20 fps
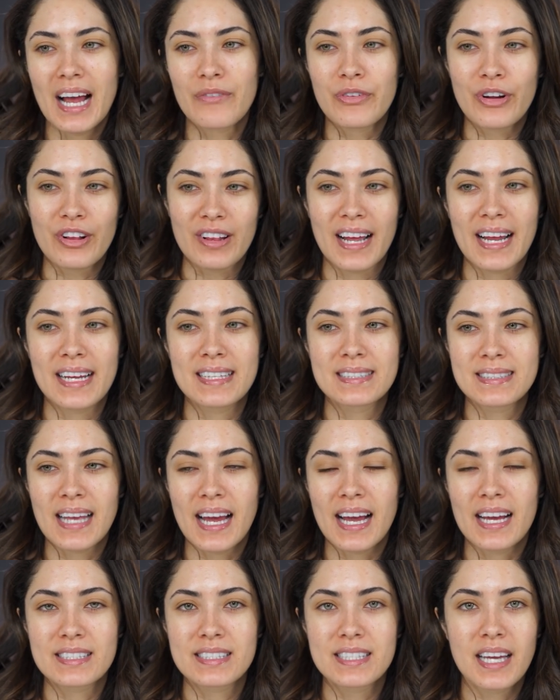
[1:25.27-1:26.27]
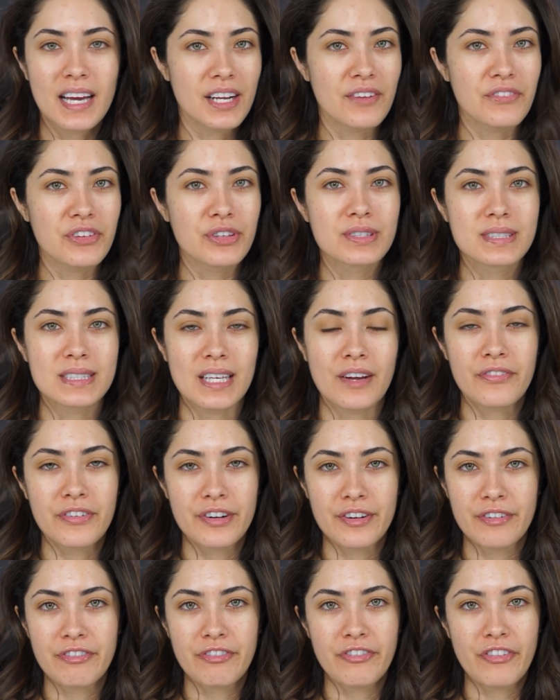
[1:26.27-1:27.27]
I realized that a ton of you
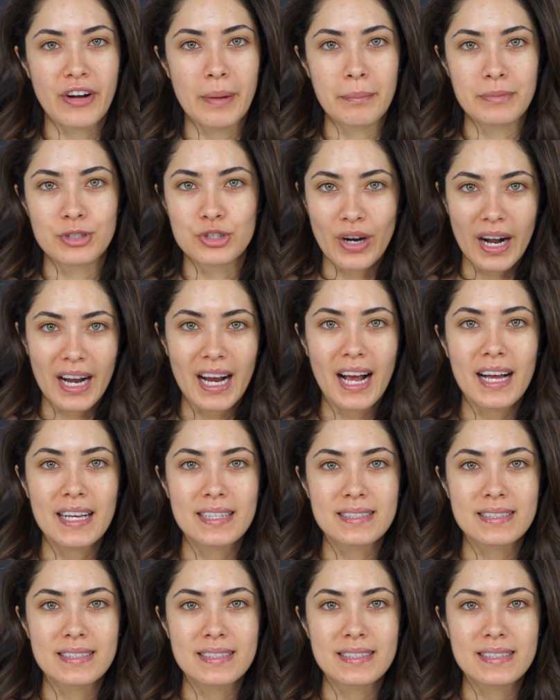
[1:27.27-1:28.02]
suffer from dry